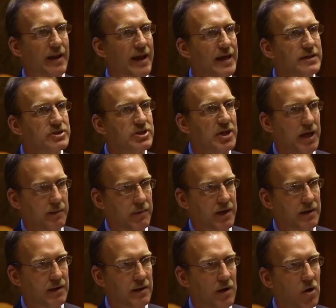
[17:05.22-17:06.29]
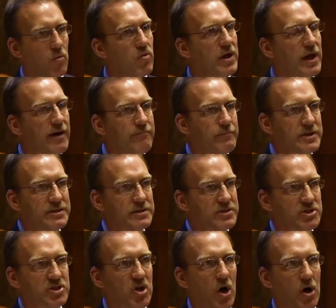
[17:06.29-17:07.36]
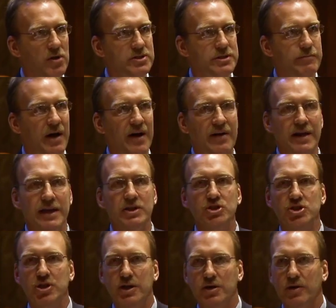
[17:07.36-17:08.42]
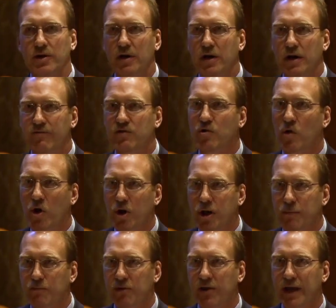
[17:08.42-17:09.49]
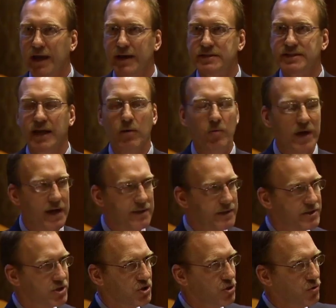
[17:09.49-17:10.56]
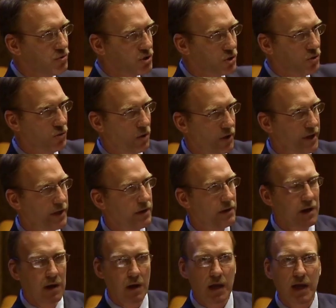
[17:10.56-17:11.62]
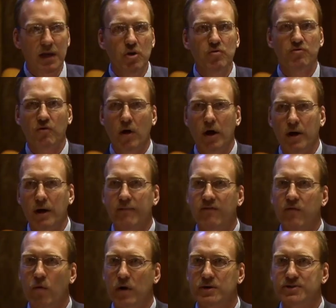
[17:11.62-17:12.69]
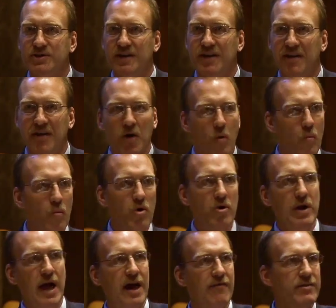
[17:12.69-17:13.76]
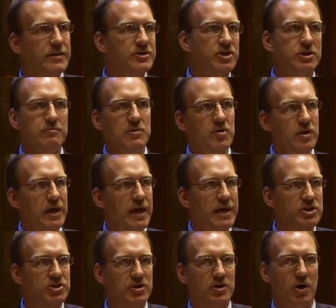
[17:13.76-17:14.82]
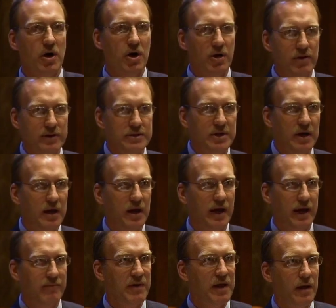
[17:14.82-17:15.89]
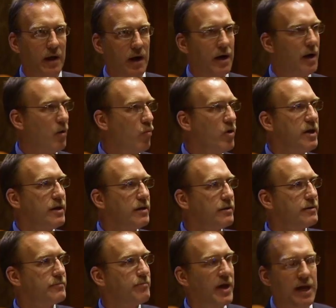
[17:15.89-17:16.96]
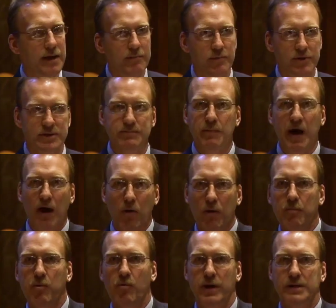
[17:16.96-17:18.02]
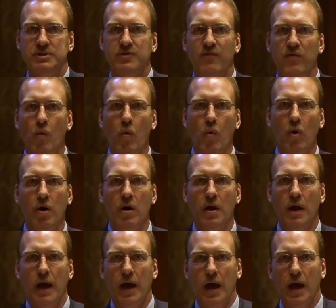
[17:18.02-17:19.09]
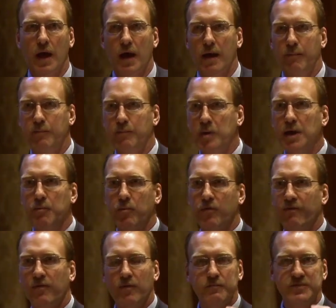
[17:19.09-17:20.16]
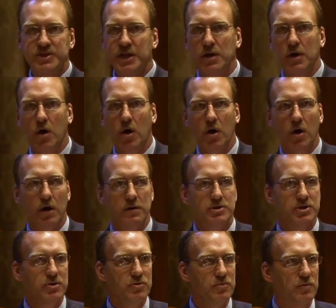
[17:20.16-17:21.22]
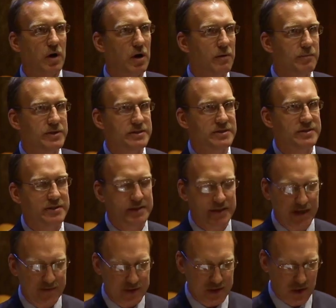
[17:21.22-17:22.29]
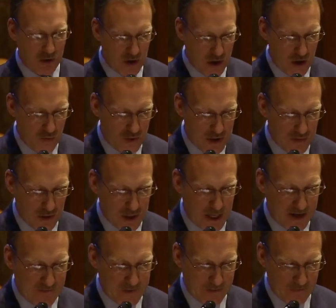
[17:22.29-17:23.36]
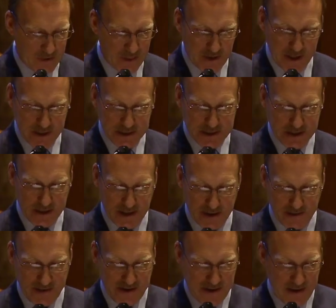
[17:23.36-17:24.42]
landscaping. We have businesses calling us about engineering of drawing up plants. Hey, we got this new tool here. Can you draw it up for us? We're having this communication all the time. Uh, we did pamphlets, PowerPoints for uh, people from D N R to our business and stuff. So we do a lot of different things there.